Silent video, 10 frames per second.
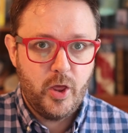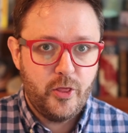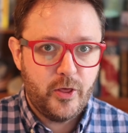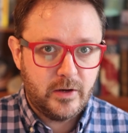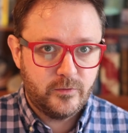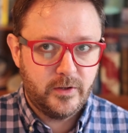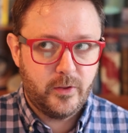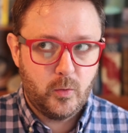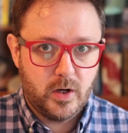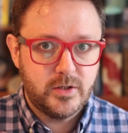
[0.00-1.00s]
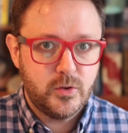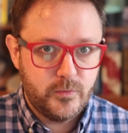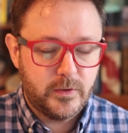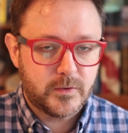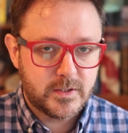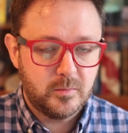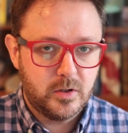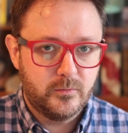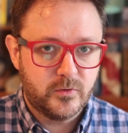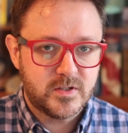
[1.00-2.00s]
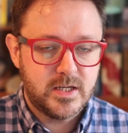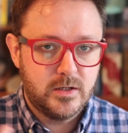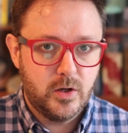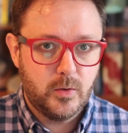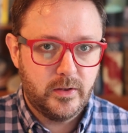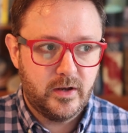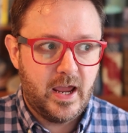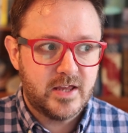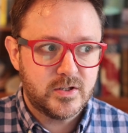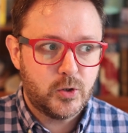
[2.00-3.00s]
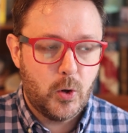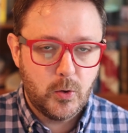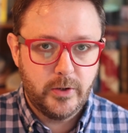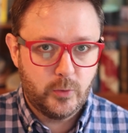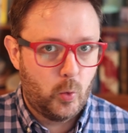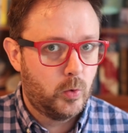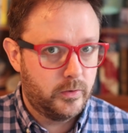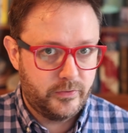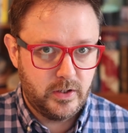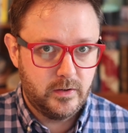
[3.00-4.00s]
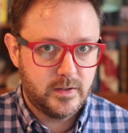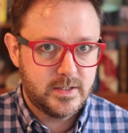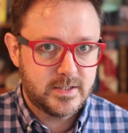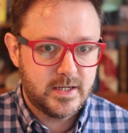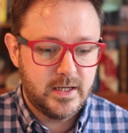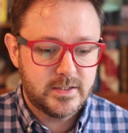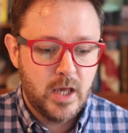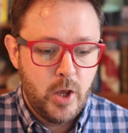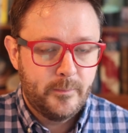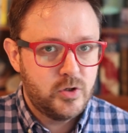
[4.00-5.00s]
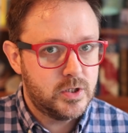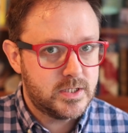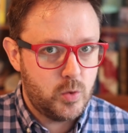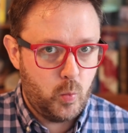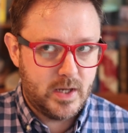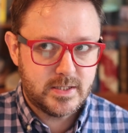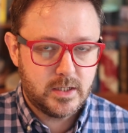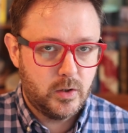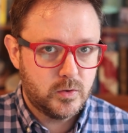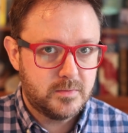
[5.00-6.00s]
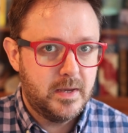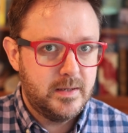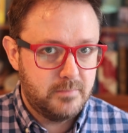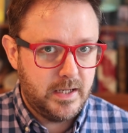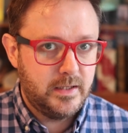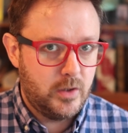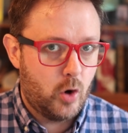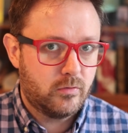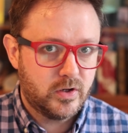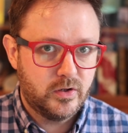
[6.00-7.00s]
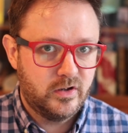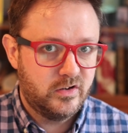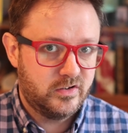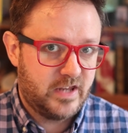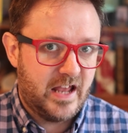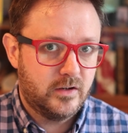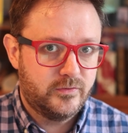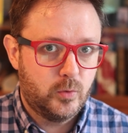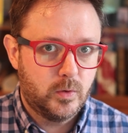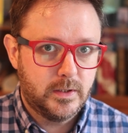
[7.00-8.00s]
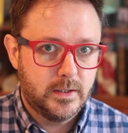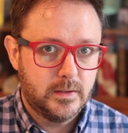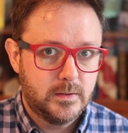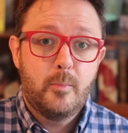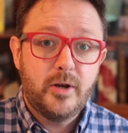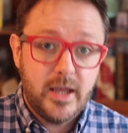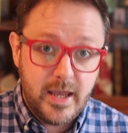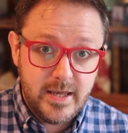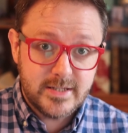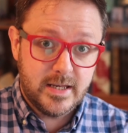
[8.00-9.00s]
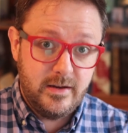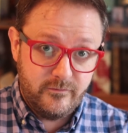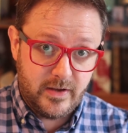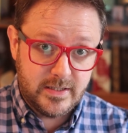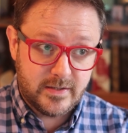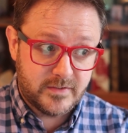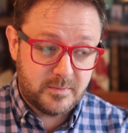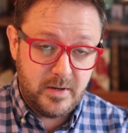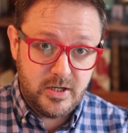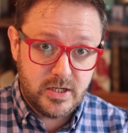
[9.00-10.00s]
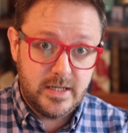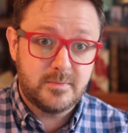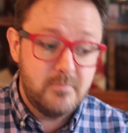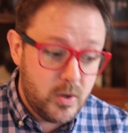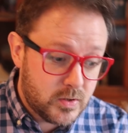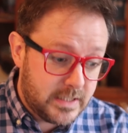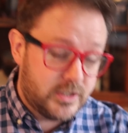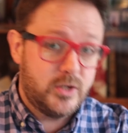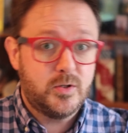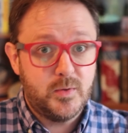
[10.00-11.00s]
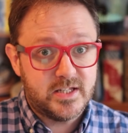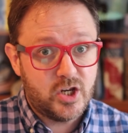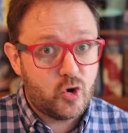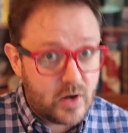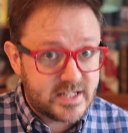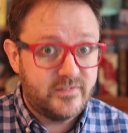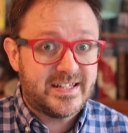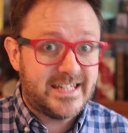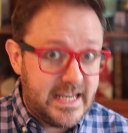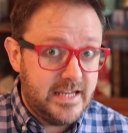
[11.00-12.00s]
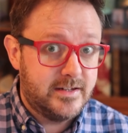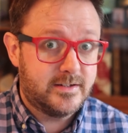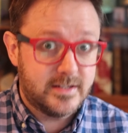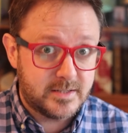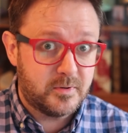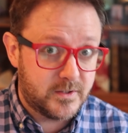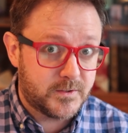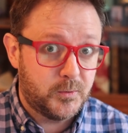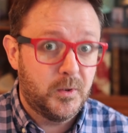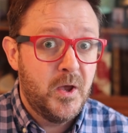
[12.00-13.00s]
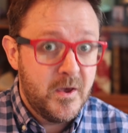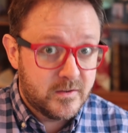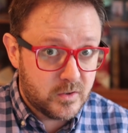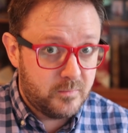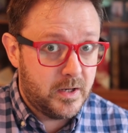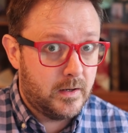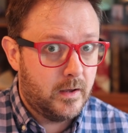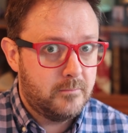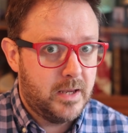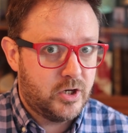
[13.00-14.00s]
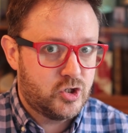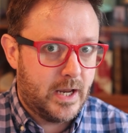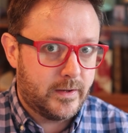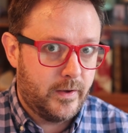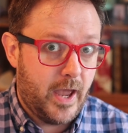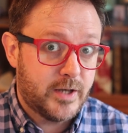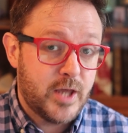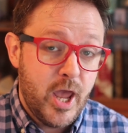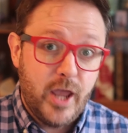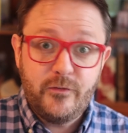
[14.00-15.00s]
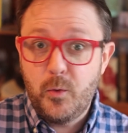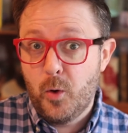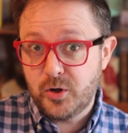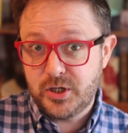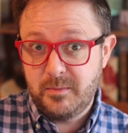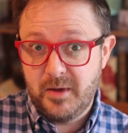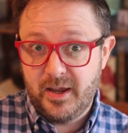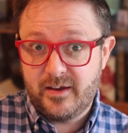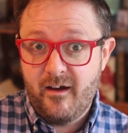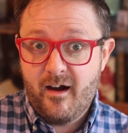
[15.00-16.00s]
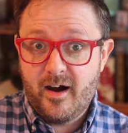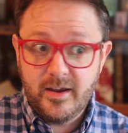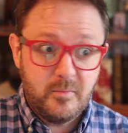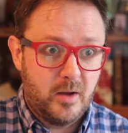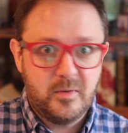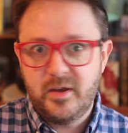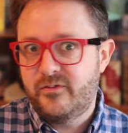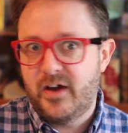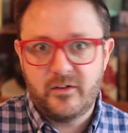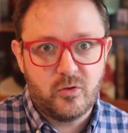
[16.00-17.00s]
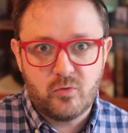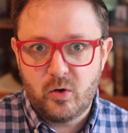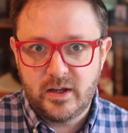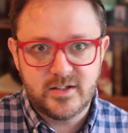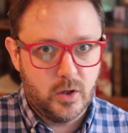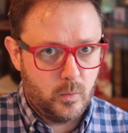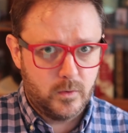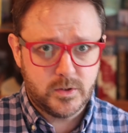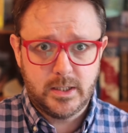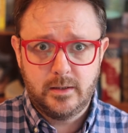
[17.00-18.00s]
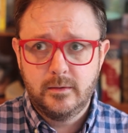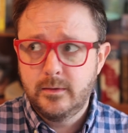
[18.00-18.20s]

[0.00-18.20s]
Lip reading: Thankfully, though, I do feel some comfort in knowing that it hasn't conquered all of the United States, just the west coast, mainly Oregon and California. But it is an invasive species, mostly due to its aggressive seed dispersal, so a bit like Mick Jagger. And if you're watching Mick, I'm a big fan of the role. He's not watching.